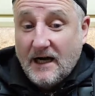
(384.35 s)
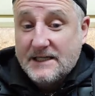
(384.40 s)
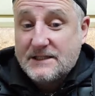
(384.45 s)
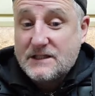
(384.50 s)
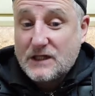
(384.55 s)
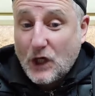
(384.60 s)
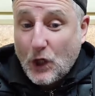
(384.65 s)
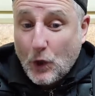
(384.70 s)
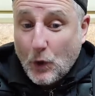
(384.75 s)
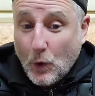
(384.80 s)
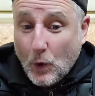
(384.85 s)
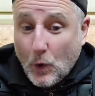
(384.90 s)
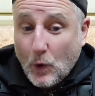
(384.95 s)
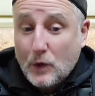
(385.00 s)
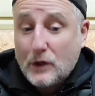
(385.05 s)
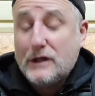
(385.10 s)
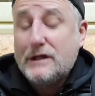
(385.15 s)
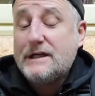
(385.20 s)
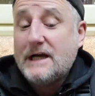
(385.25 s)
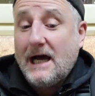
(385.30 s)
it's a
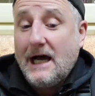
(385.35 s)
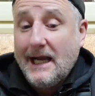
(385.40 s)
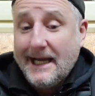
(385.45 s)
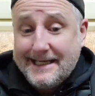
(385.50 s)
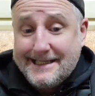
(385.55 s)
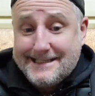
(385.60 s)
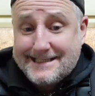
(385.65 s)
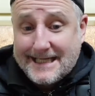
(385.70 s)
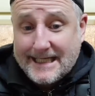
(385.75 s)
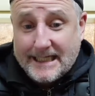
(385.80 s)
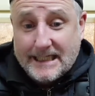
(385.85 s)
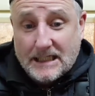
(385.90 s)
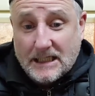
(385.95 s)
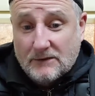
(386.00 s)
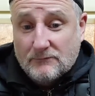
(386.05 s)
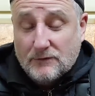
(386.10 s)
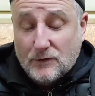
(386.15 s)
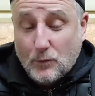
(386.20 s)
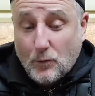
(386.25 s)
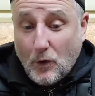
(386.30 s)
corded
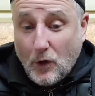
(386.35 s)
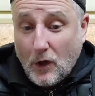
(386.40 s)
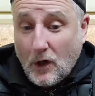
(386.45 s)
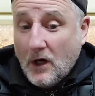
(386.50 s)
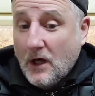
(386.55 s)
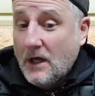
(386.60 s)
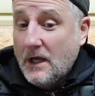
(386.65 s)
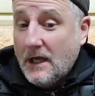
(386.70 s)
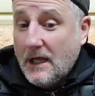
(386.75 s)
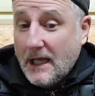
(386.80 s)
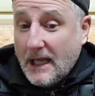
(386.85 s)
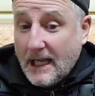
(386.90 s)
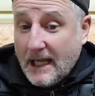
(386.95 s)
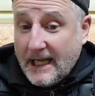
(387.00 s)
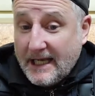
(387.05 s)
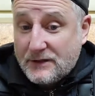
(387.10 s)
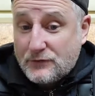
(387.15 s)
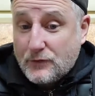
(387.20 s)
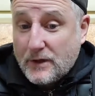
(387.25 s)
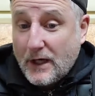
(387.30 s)
1800 watt
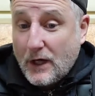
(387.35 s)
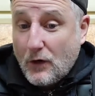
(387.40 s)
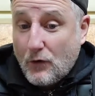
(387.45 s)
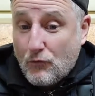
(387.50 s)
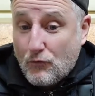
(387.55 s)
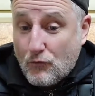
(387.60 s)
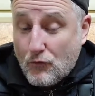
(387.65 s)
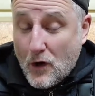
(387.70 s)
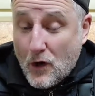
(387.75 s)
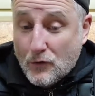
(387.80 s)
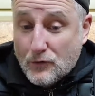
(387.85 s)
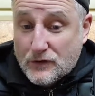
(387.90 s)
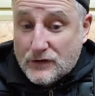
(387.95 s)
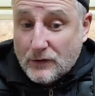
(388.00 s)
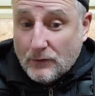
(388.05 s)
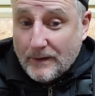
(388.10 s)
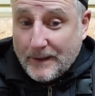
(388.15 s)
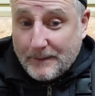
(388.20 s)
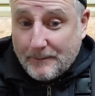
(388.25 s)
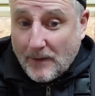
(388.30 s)
electric
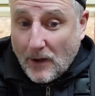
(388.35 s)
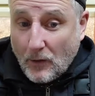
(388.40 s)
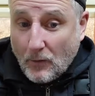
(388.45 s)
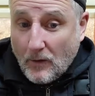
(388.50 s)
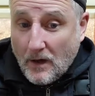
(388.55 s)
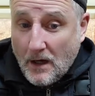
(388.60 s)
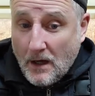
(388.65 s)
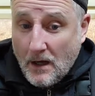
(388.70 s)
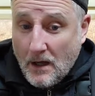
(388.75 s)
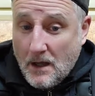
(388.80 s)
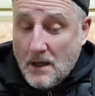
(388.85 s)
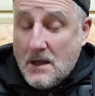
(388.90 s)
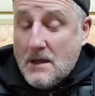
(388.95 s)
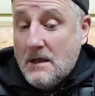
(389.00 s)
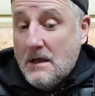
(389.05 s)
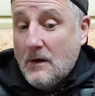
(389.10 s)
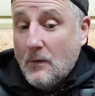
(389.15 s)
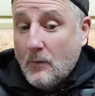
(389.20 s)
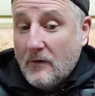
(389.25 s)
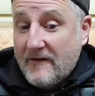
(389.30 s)
rotary motor
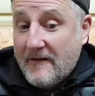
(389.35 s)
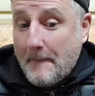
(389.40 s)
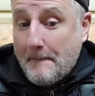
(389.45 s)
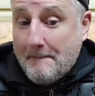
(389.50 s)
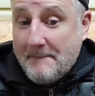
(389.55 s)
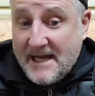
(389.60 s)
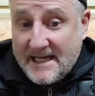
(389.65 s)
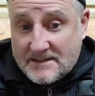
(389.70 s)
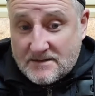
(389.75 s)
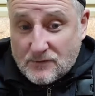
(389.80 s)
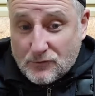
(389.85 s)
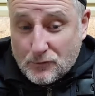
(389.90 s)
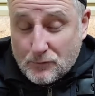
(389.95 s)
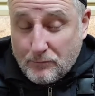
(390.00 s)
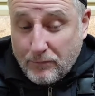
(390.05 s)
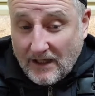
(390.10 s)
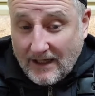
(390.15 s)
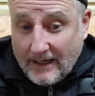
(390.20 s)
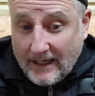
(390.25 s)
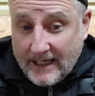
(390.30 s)
with a metal
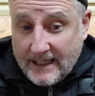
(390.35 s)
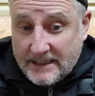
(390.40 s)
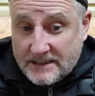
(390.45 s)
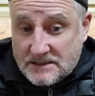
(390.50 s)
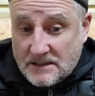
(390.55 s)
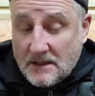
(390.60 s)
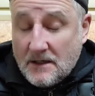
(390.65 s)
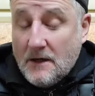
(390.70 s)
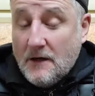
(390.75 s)
blade,